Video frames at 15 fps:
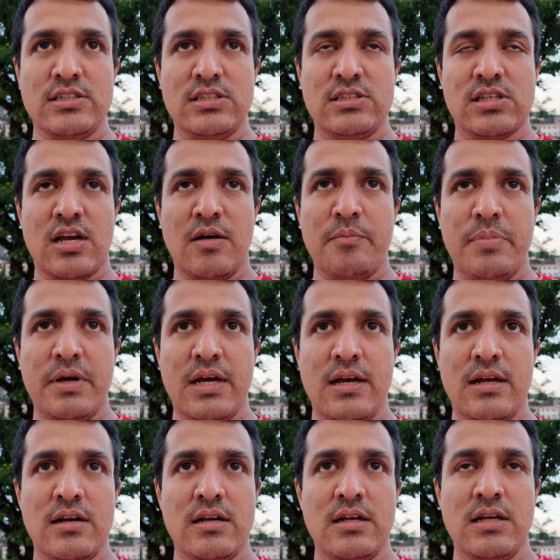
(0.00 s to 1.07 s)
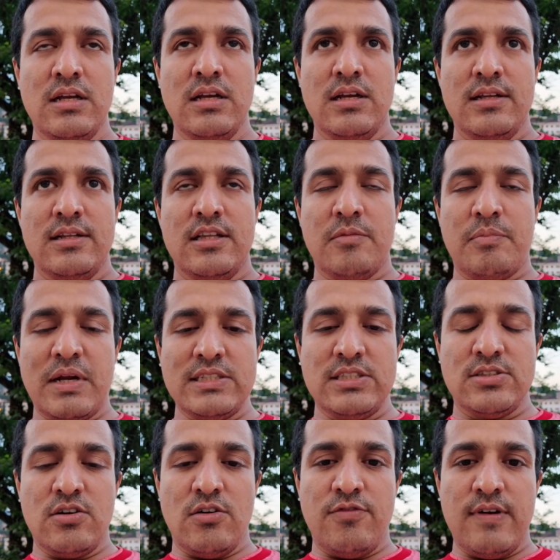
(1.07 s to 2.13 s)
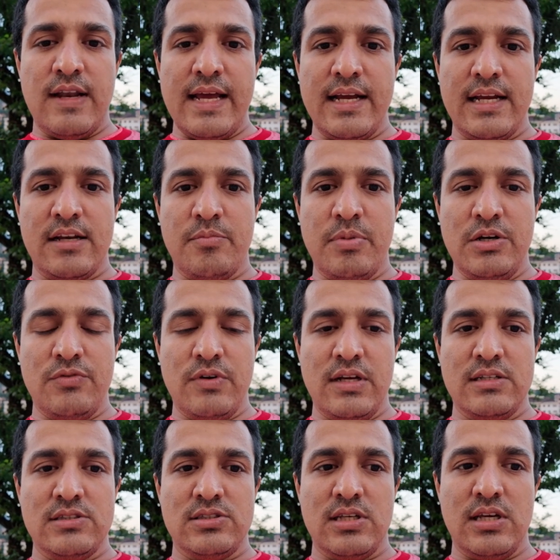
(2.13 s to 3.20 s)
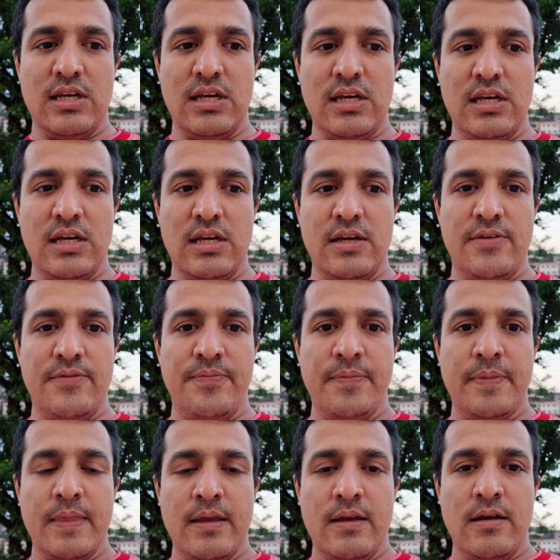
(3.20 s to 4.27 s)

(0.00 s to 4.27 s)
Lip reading: You can just compare the prices of flight between say